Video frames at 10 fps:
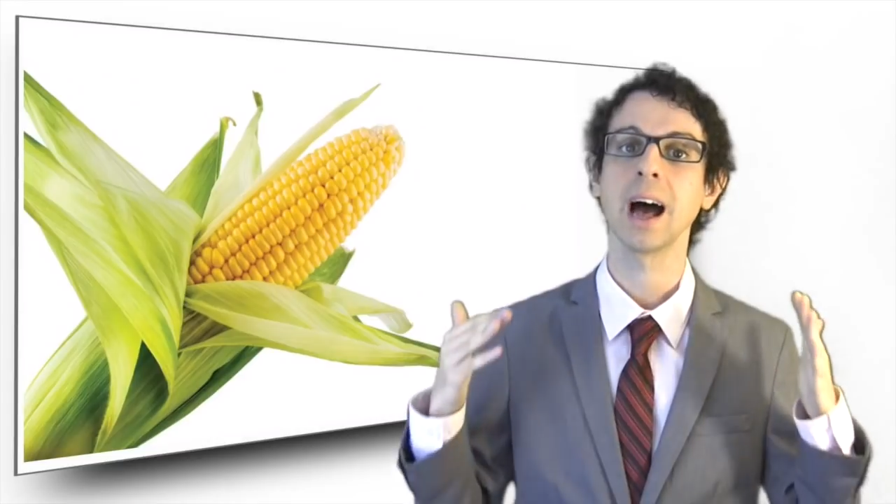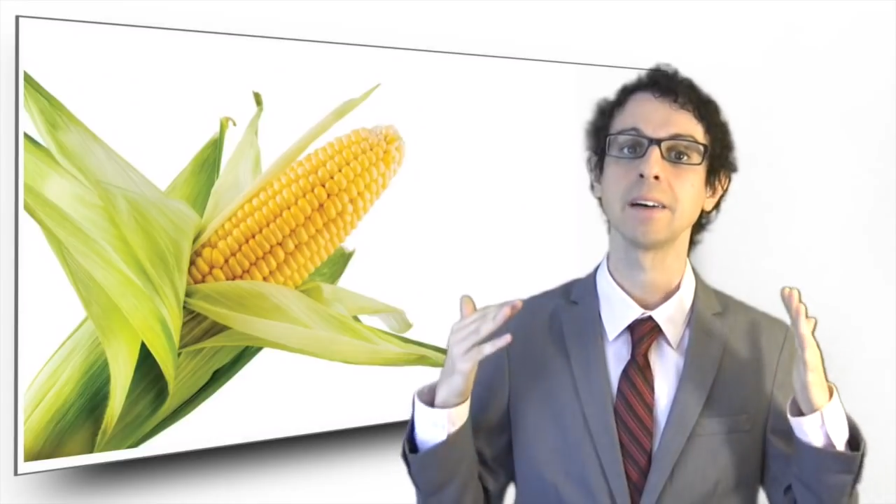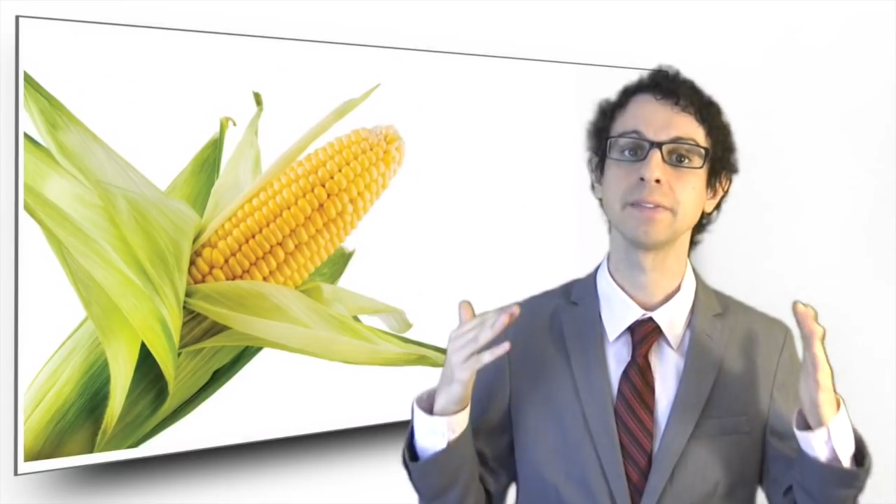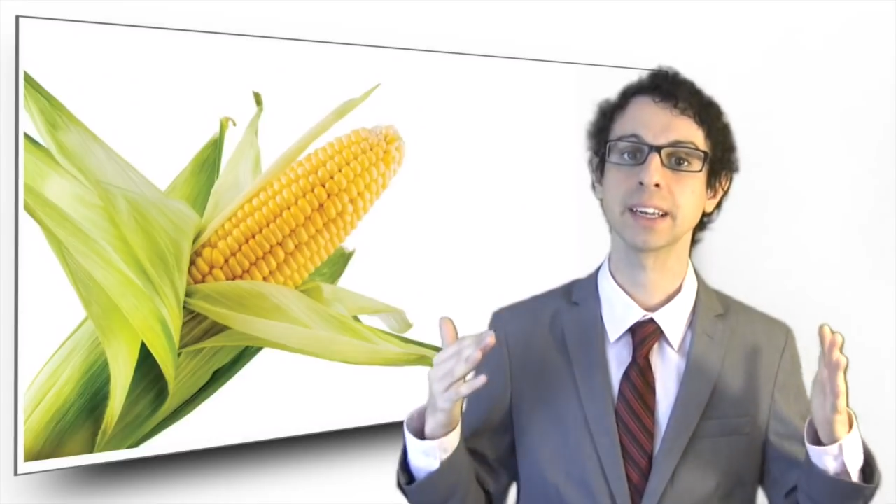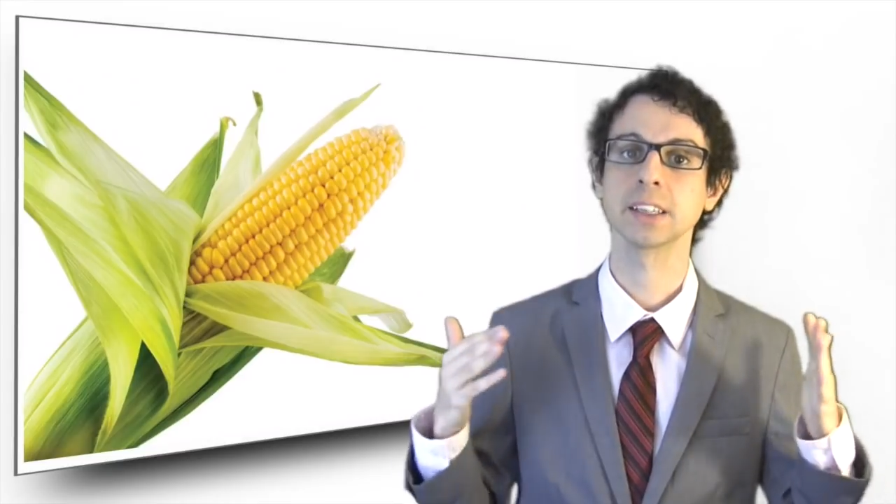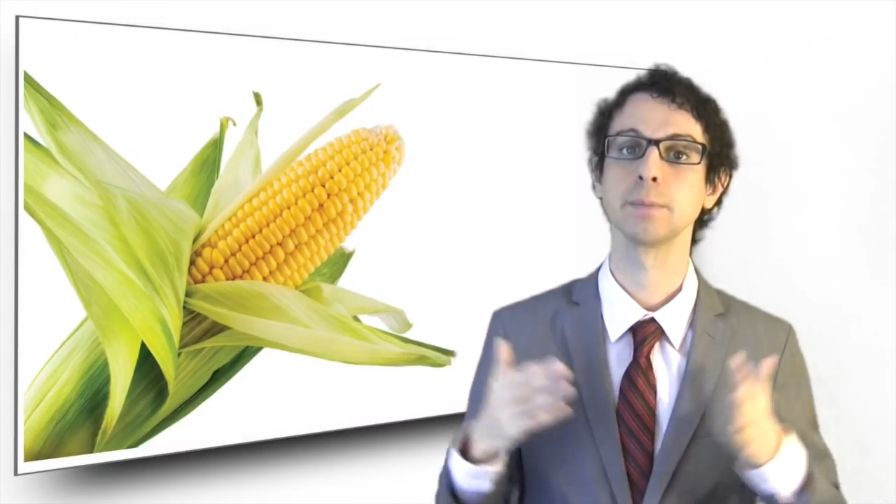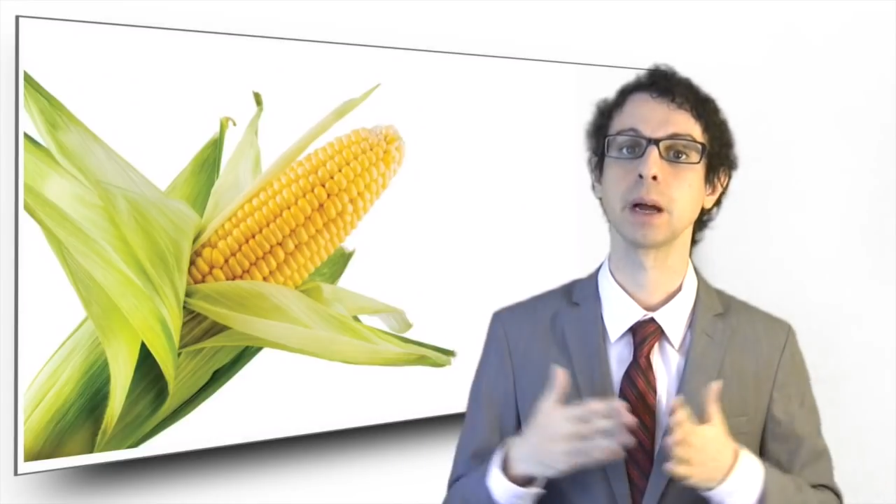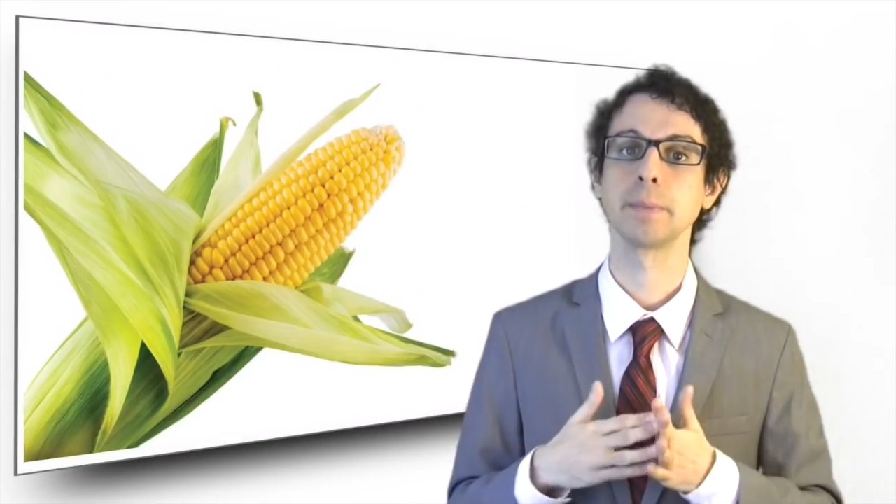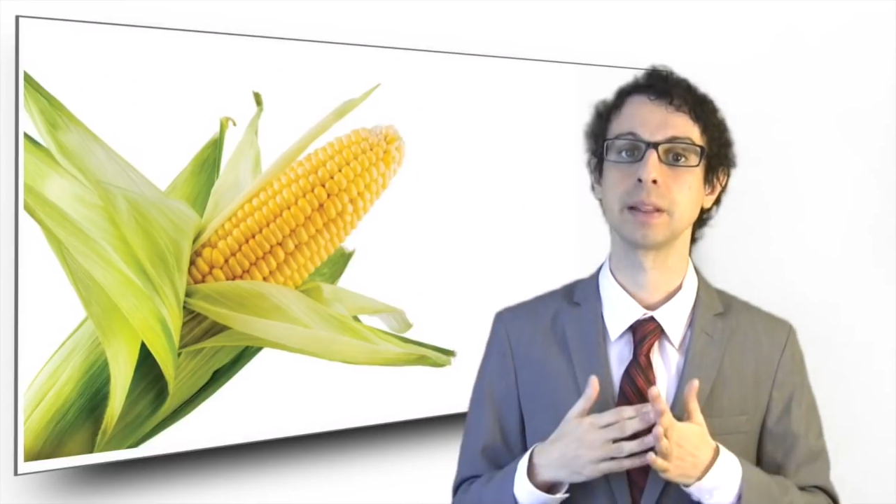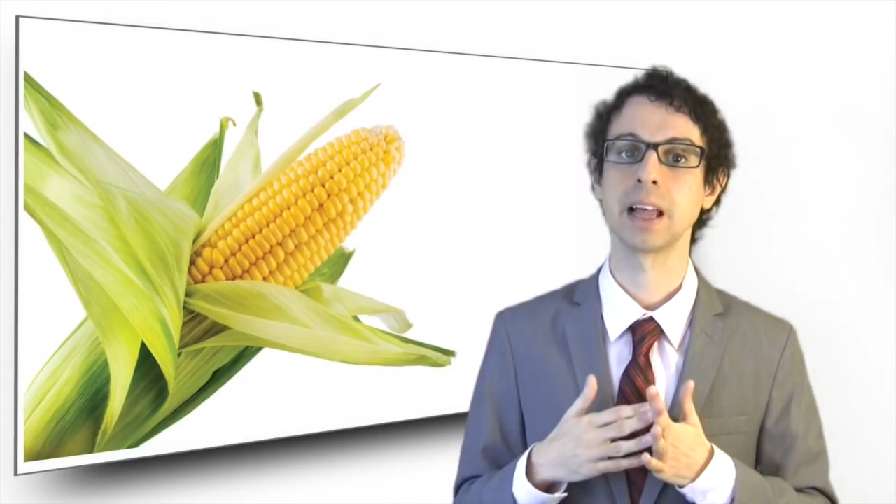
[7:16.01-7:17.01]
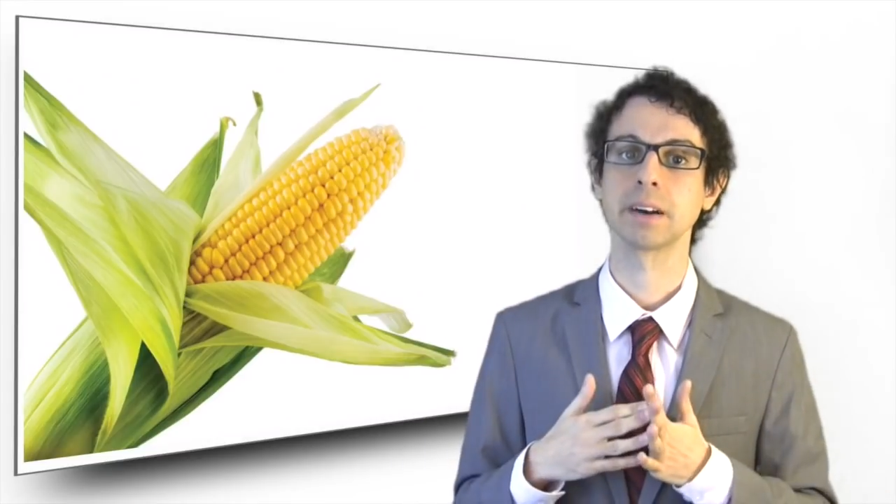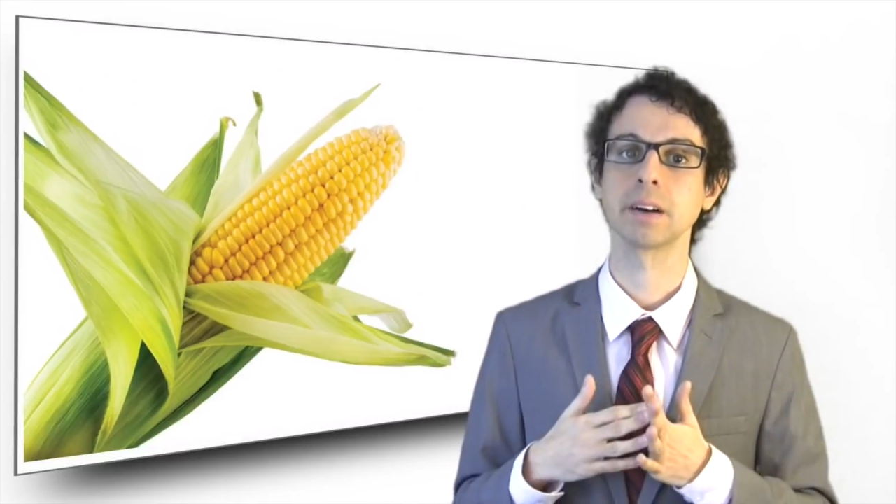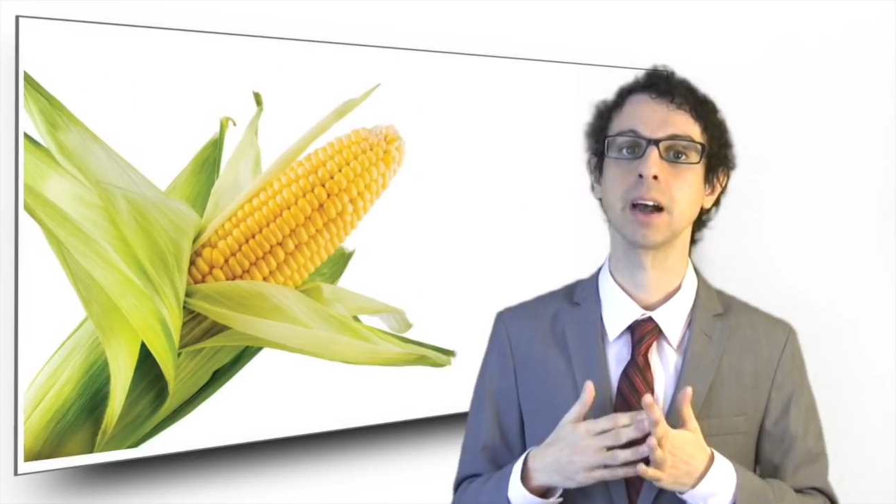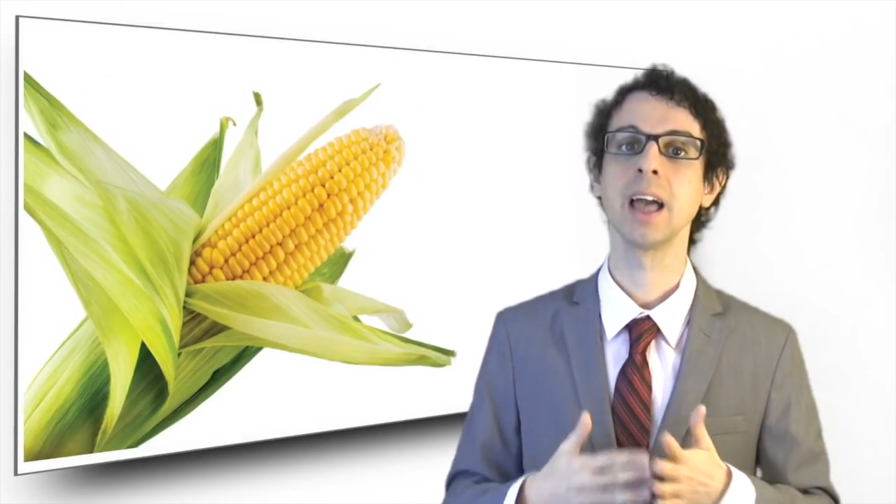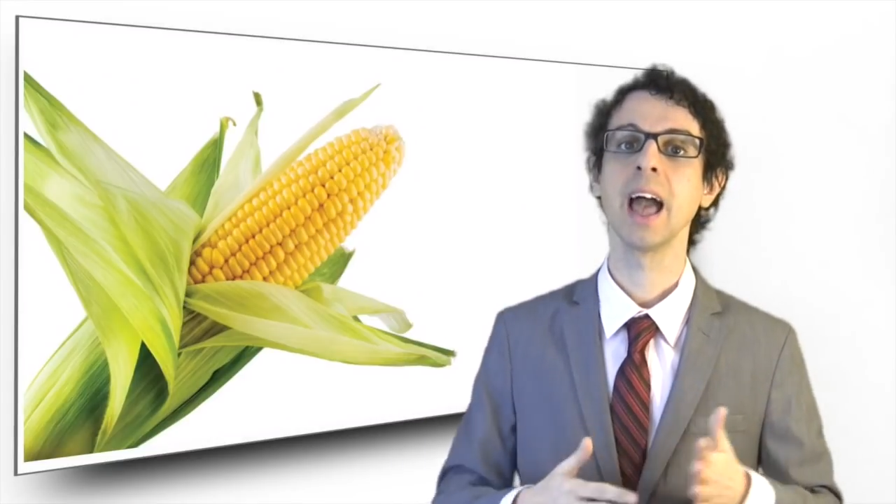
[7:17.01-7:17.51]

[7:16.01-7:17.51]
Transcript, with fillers: affected by pellagra